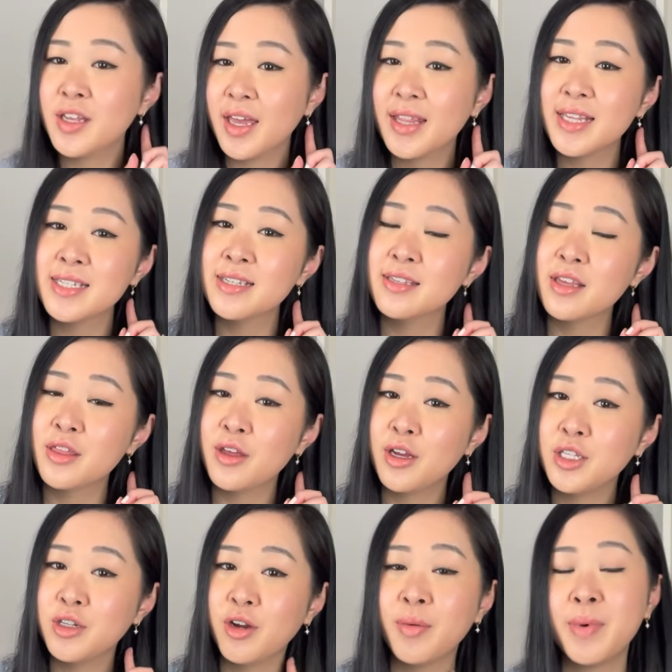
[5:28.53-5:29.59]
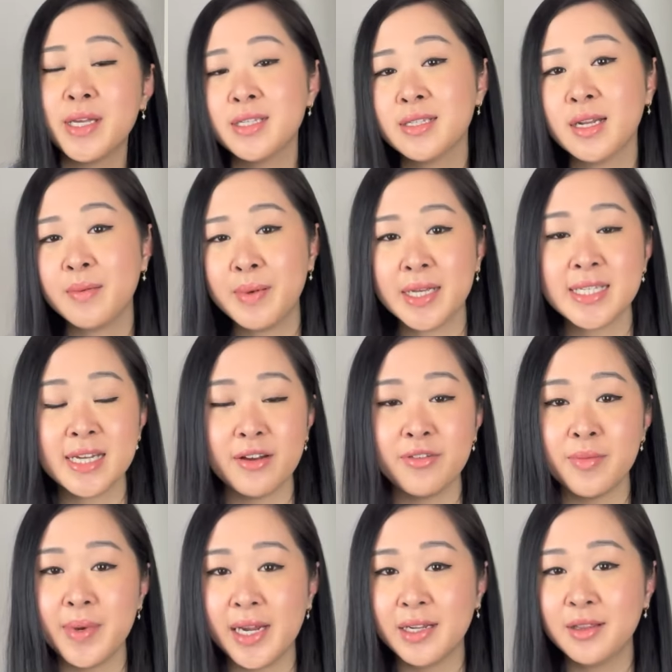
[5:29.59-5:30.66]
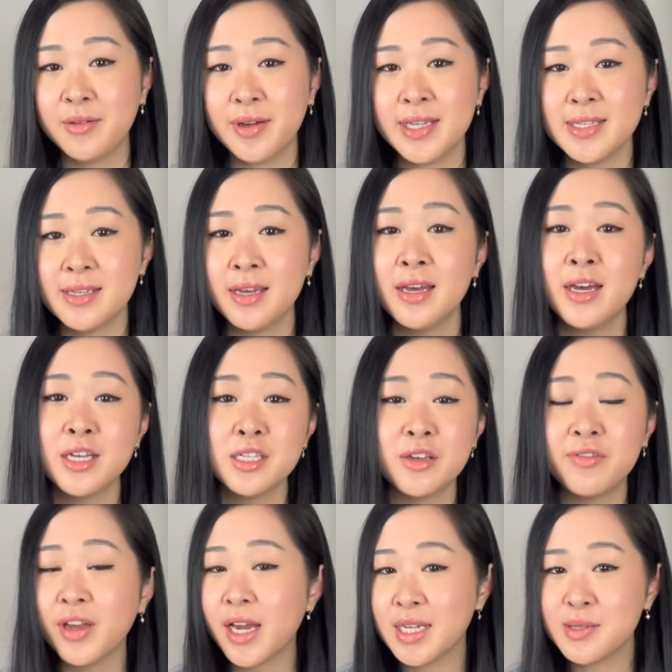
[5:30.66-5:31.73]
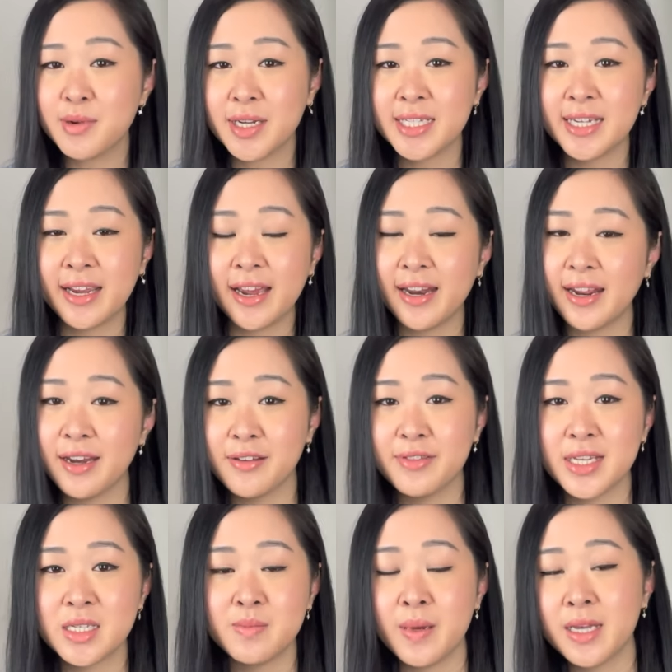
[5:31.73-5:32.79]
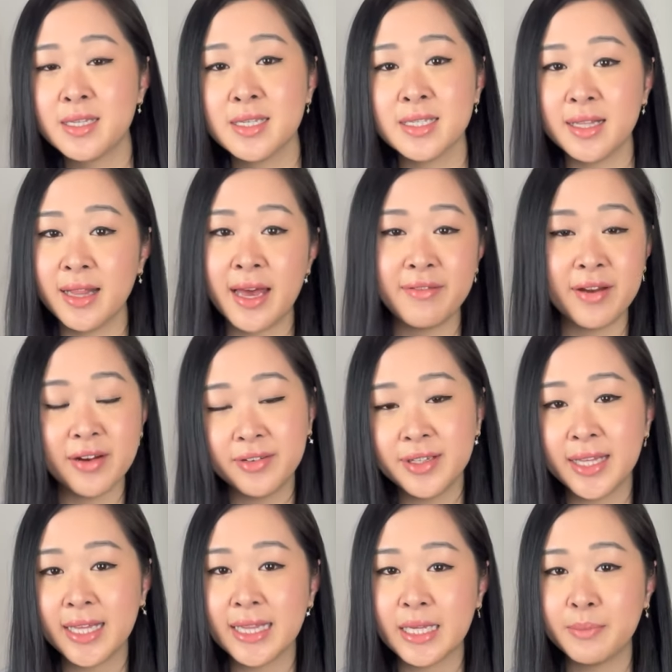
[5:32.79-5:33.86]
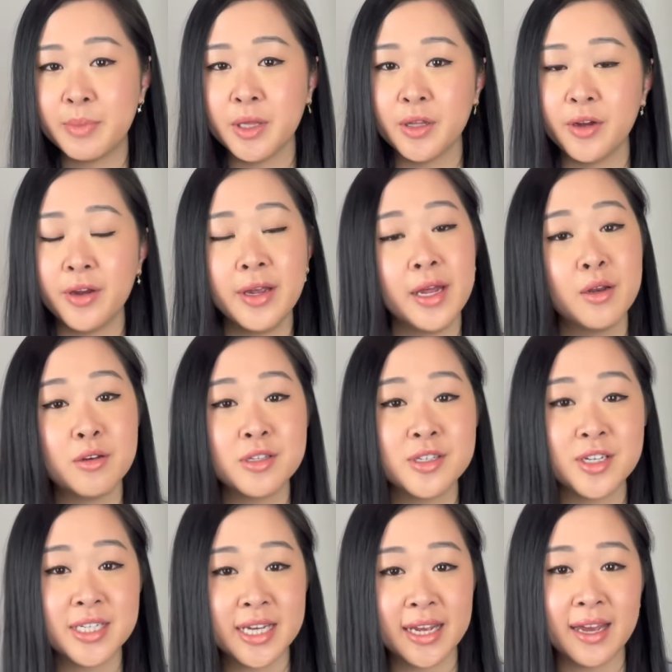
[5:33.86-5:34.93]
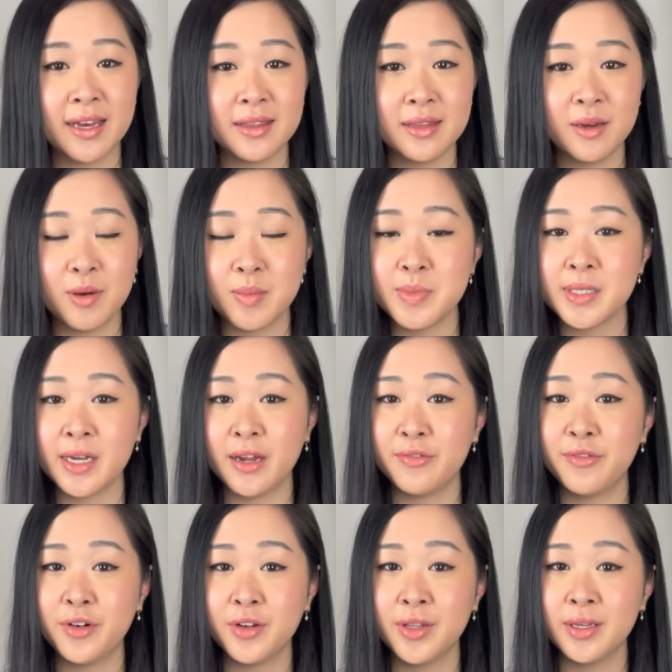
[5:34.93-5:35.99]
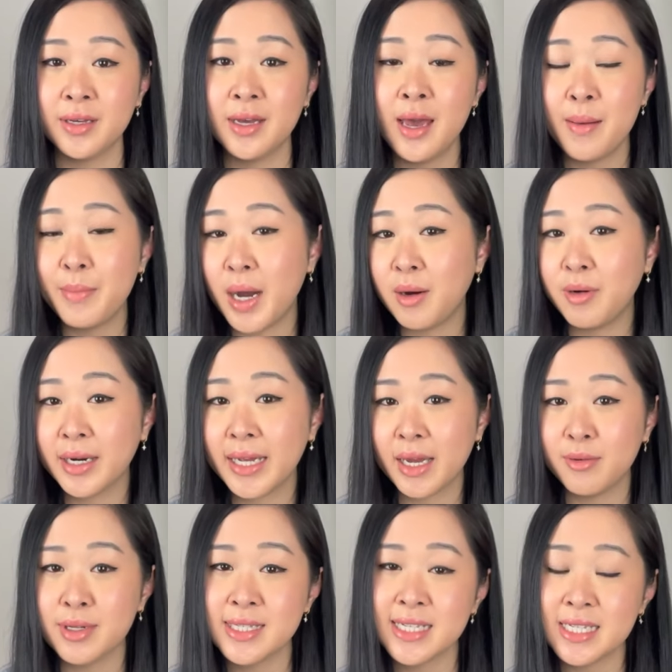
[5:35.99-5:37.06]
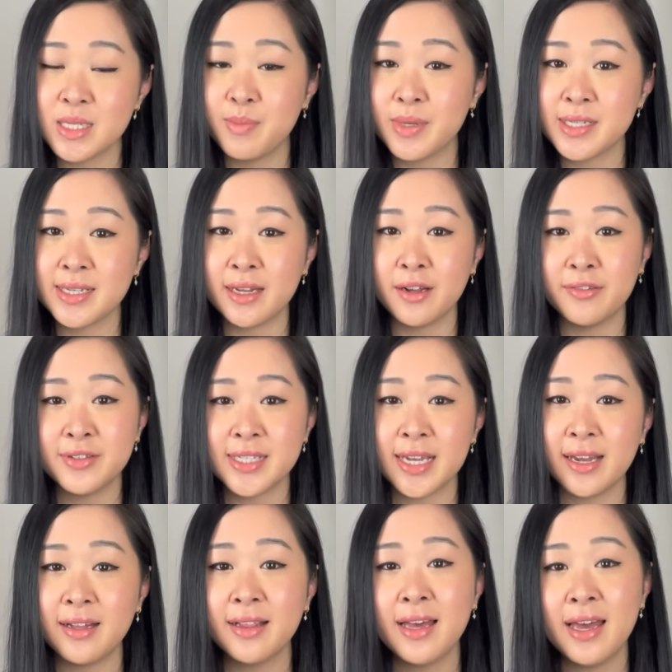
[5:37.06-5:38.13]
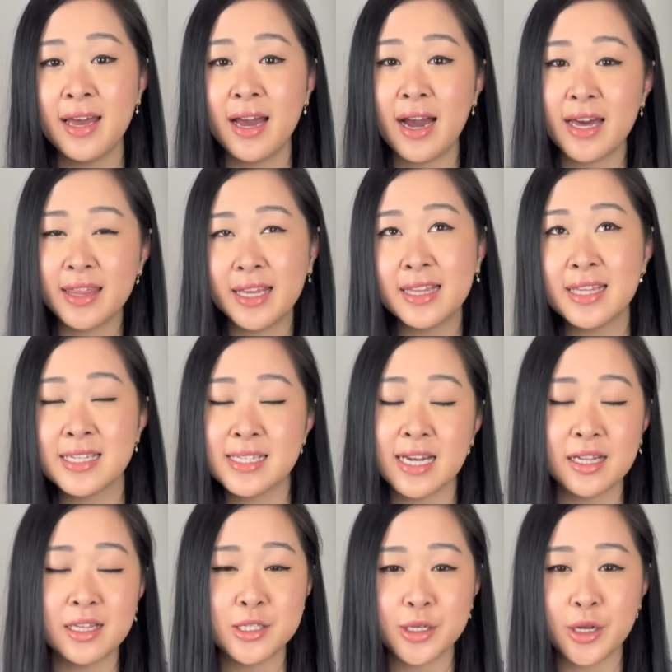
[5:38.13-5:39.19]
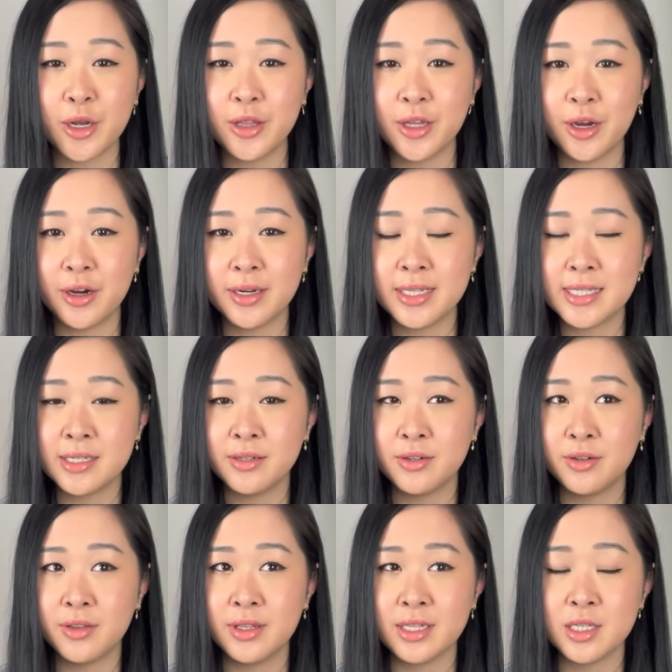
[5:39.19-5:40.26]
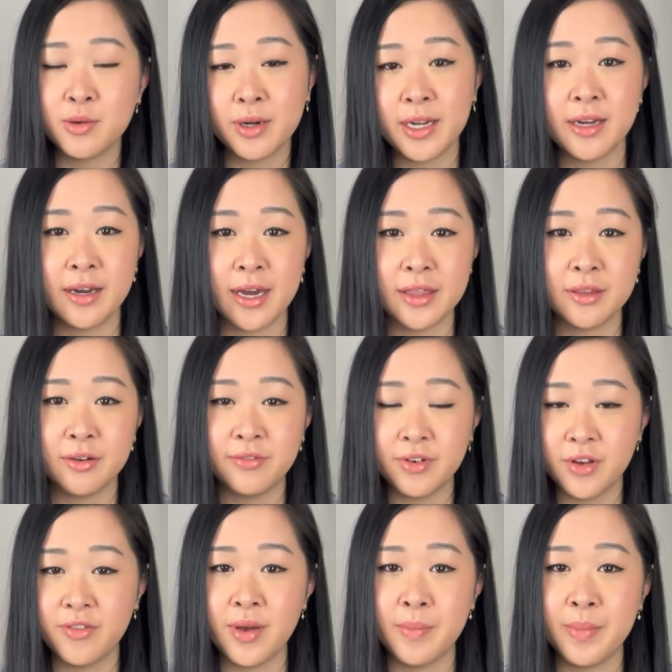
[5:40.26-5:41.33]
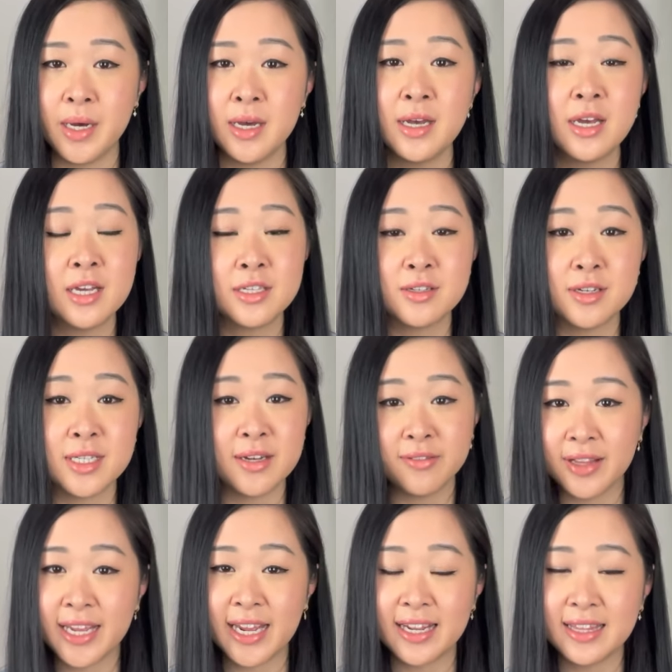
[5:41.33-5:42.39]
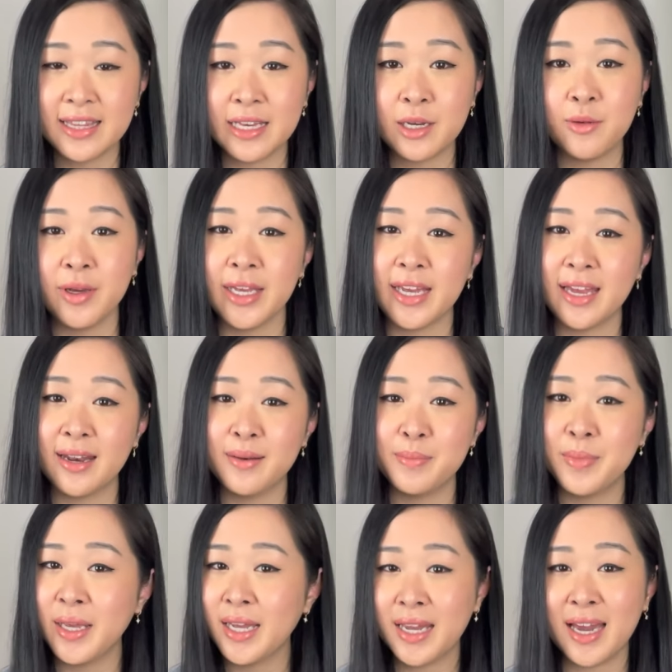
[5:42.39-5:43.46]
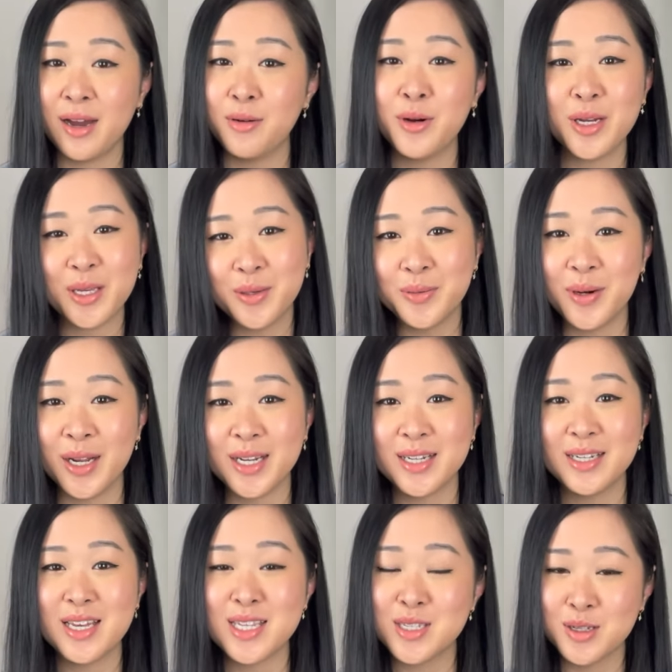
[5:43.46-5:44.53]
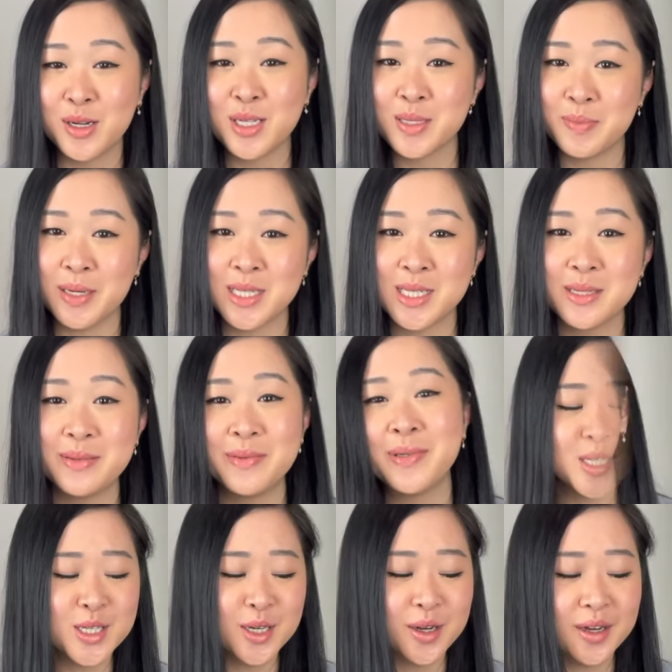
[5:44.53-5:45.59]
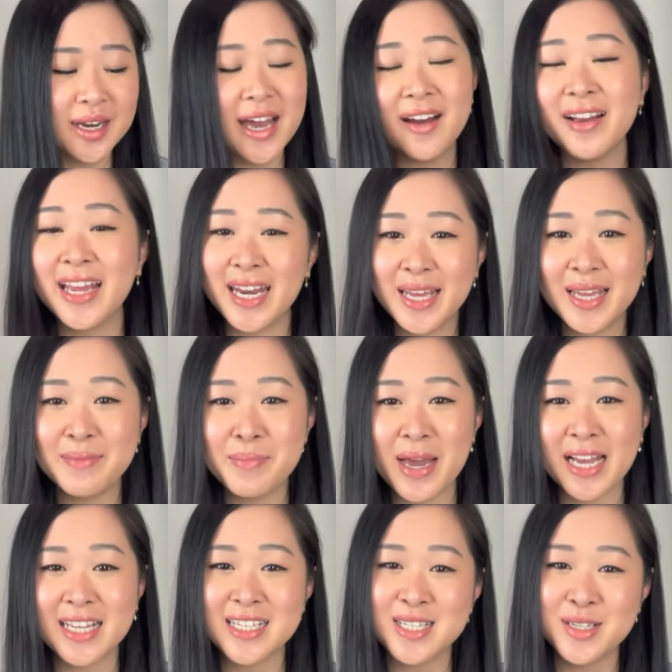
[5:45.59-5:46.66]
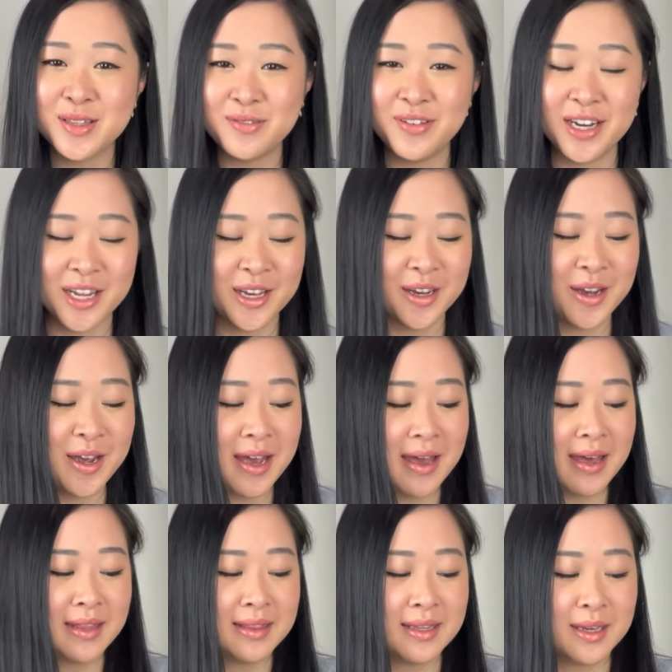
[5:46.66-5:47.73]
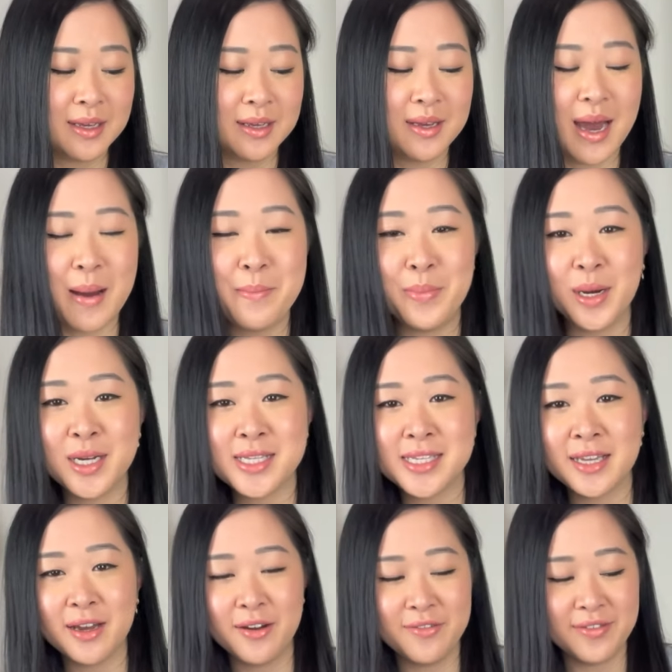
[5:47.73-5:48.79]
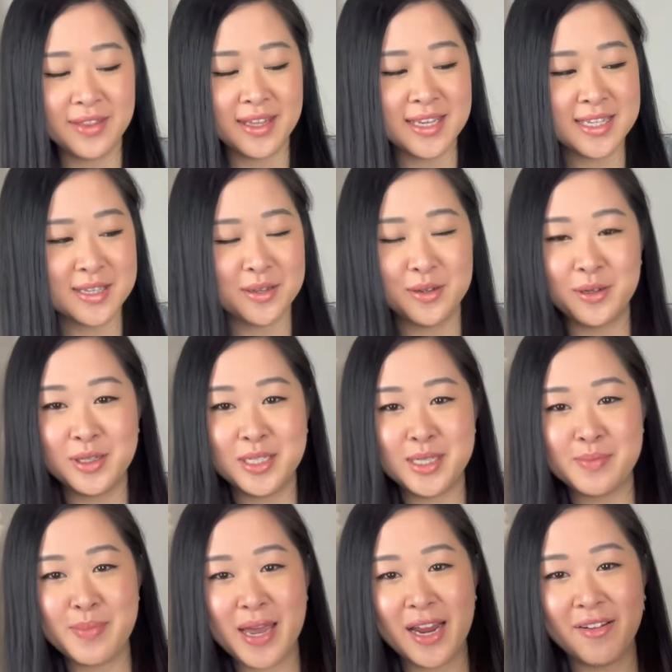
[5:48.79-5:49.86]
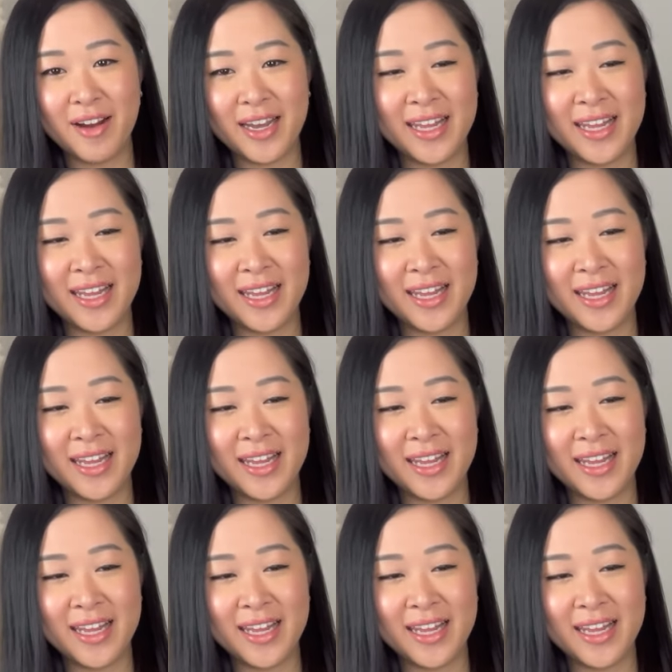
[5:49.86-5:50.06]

yeah, this is the third jewelry piece that I picked out from Ana Luisa. So if you guys want to check out any of these pieces, I'll have everything linked below, and also check out their website for the buy one get one 60% off sale. I think the sale is only on until the 29th of November, so definitely get in there quick and pick out what you want as soon as possible. So now, getting back to the video, the unboxing of this gorgeous bag right